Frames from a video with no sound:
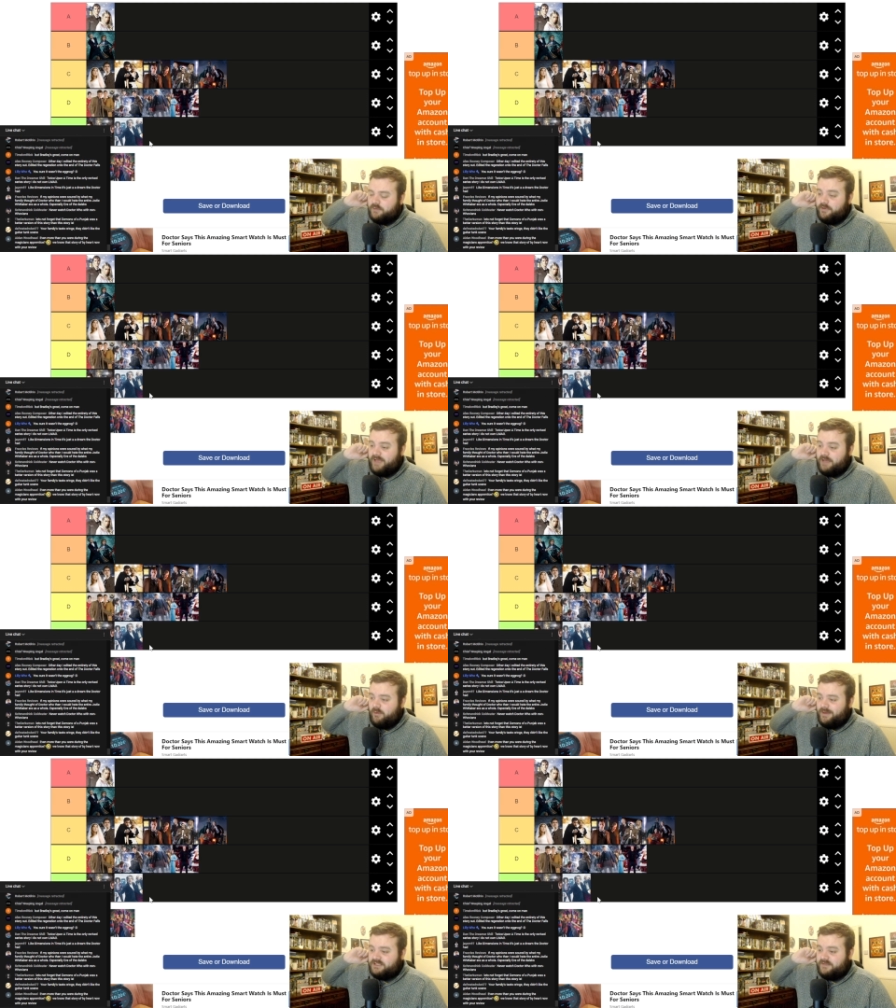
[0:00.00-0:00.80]
we, yeah,
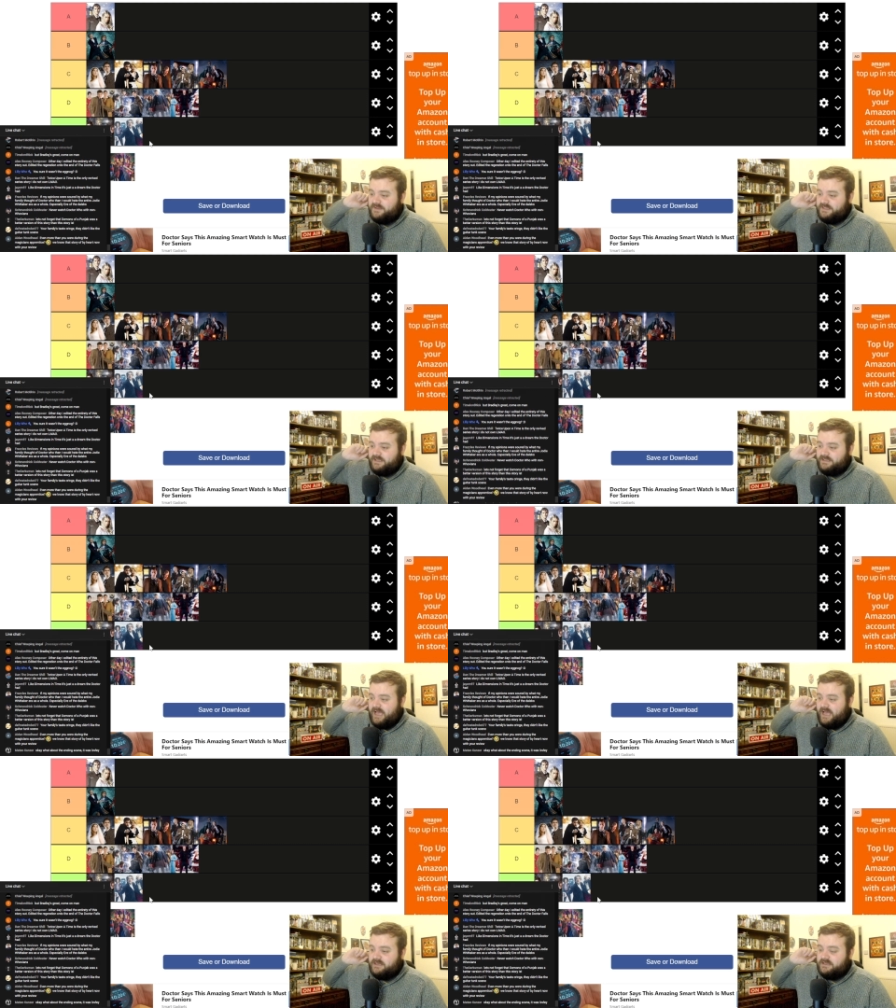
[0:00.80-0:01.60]
we went to visit
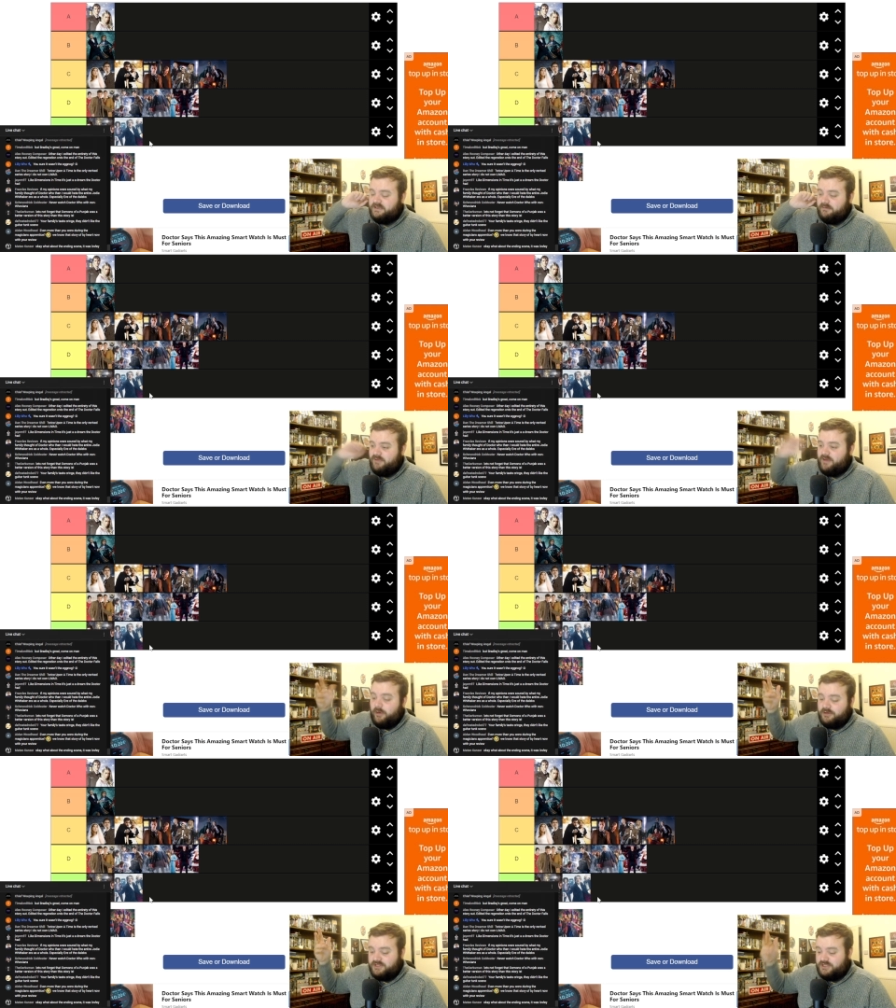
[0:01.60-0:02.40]
and we
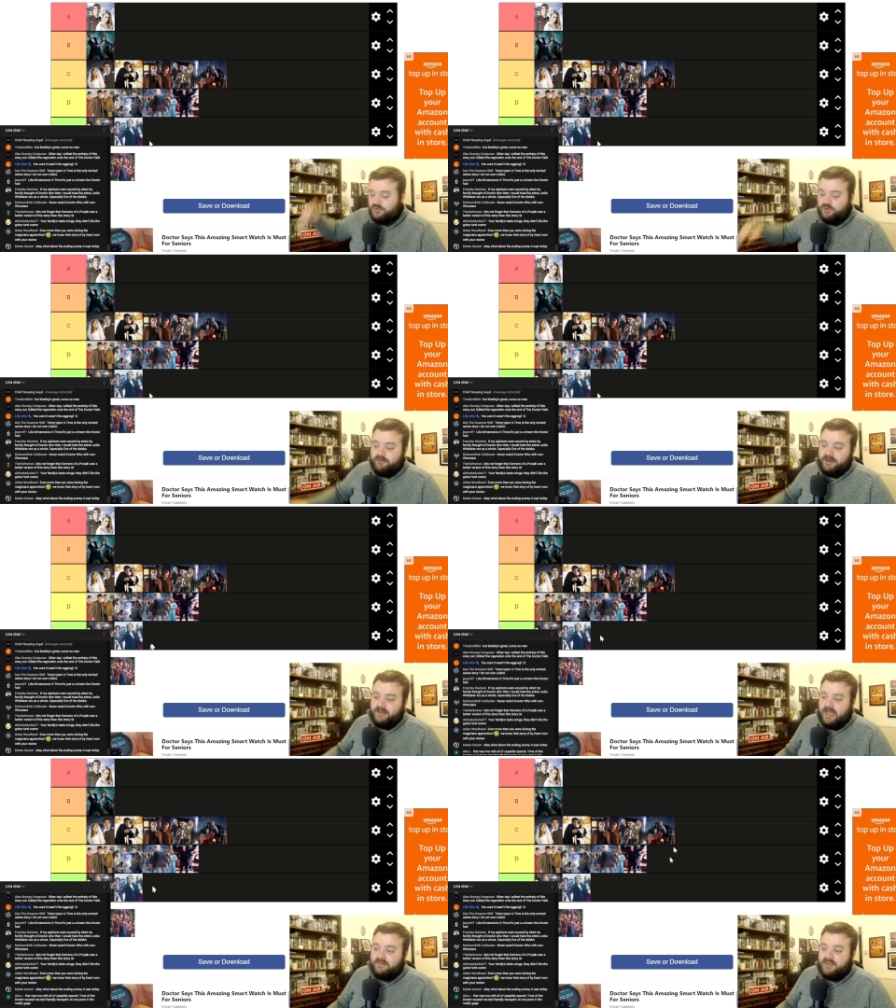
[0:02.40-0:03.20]
watched the
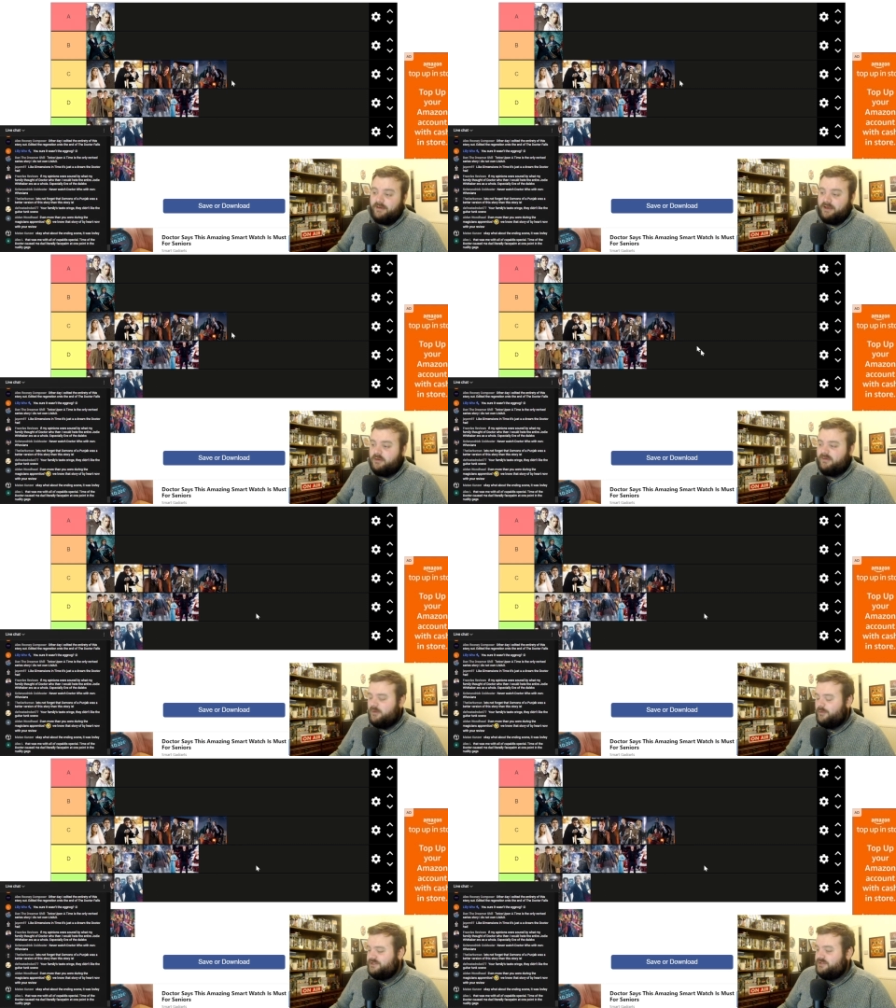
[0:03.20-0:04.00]
story, and they were like, "Oh, we've
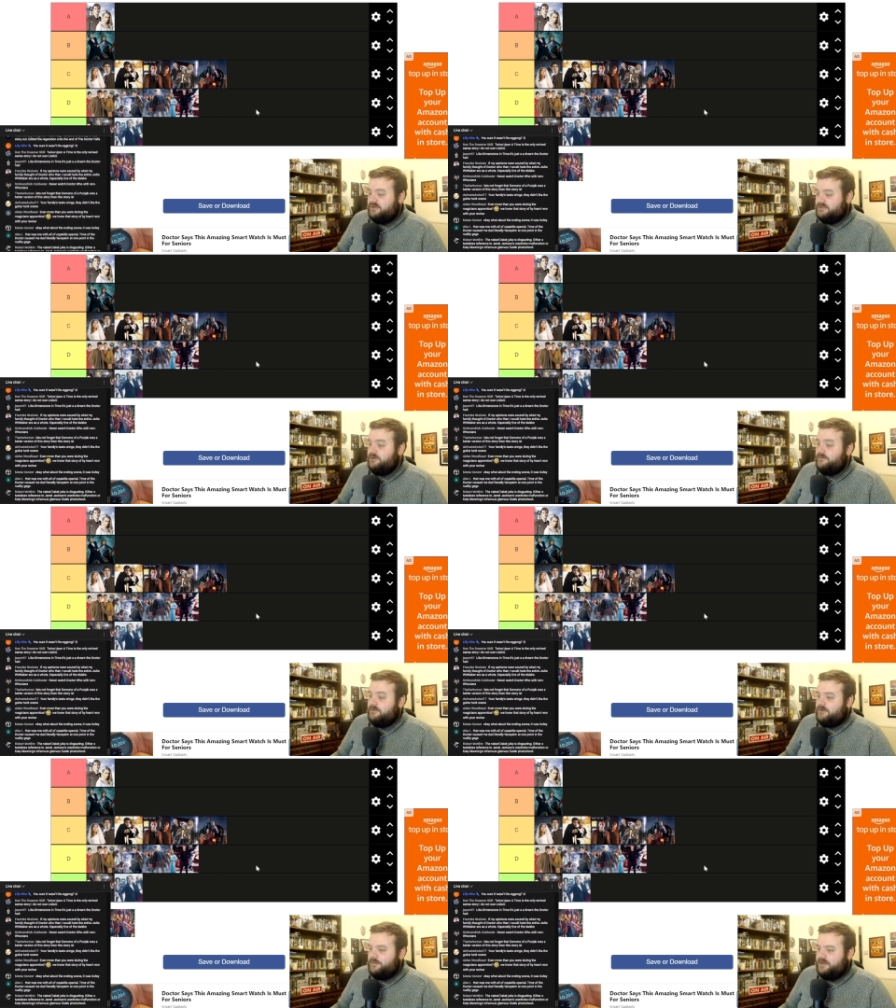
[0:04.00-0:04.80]
not watched Doctor Who
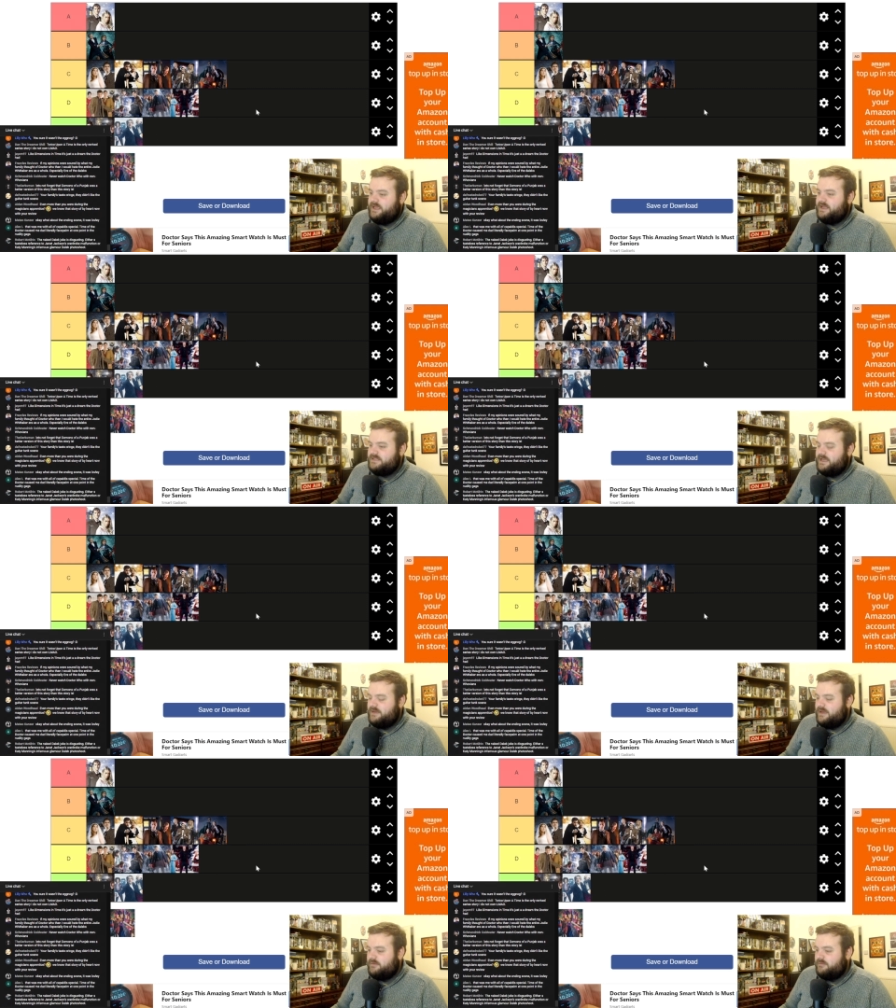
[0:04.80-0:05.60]
for a couple of years.
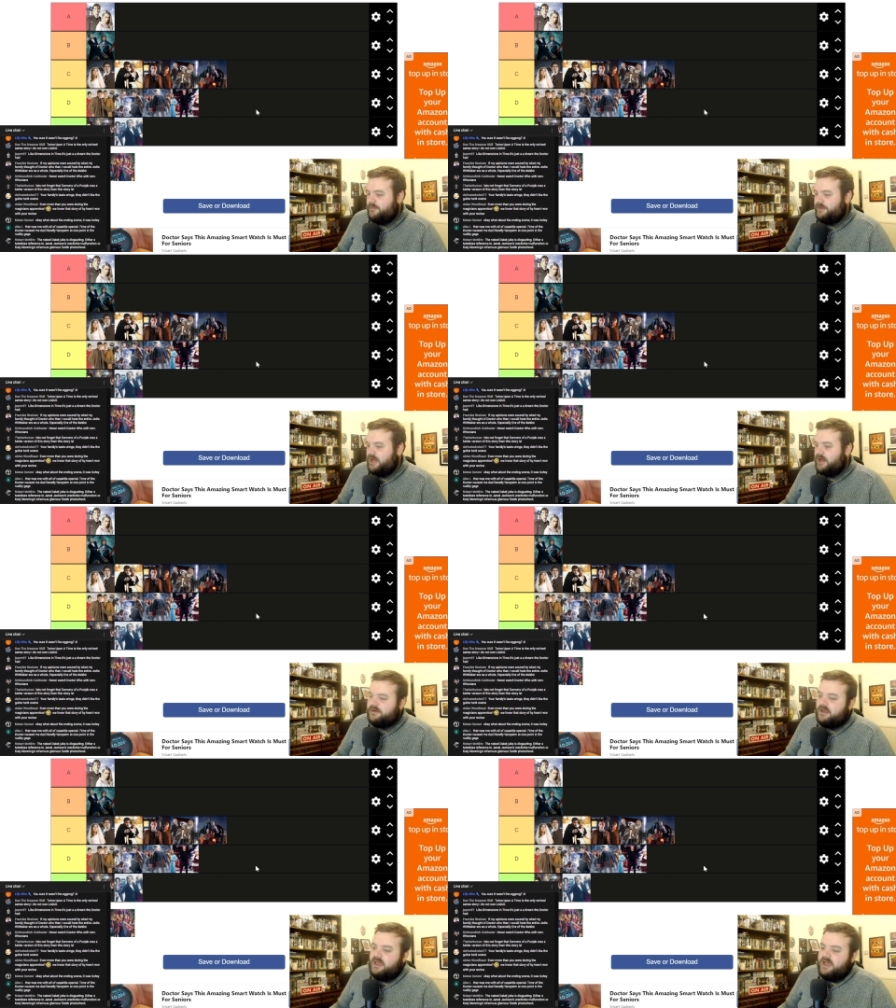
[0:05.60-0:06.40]
Yeah, yeah, we'll put it
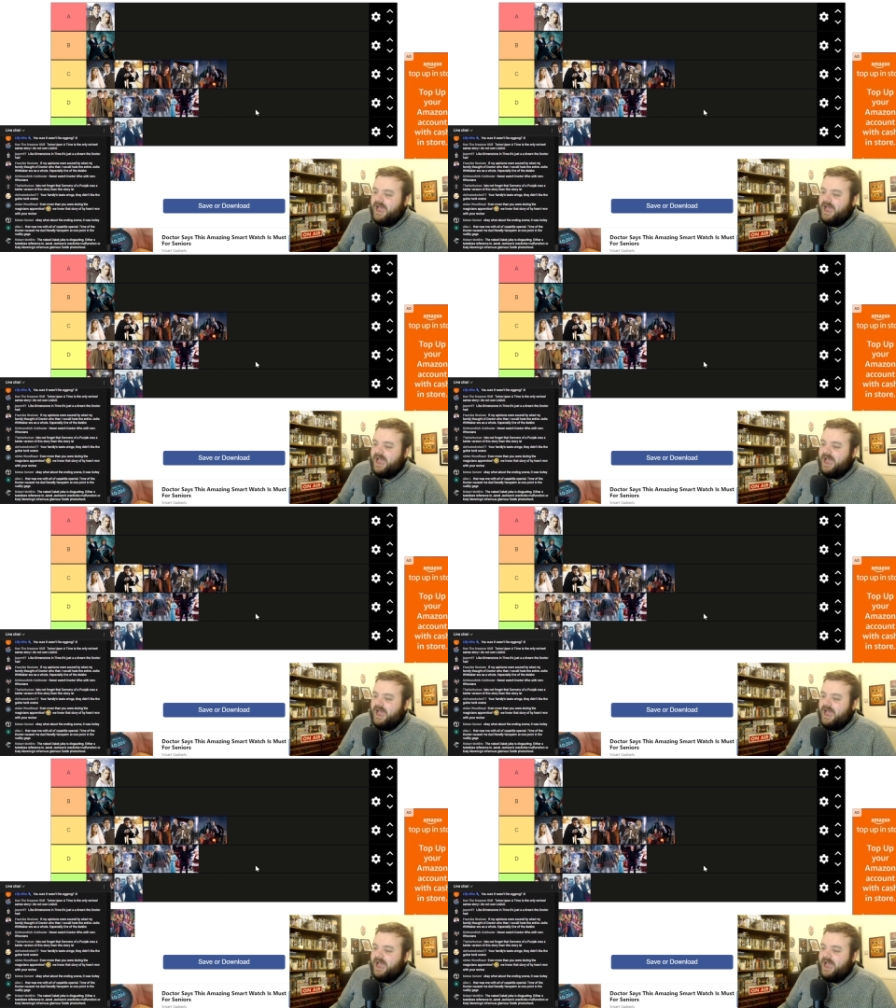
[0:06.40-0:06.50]
on."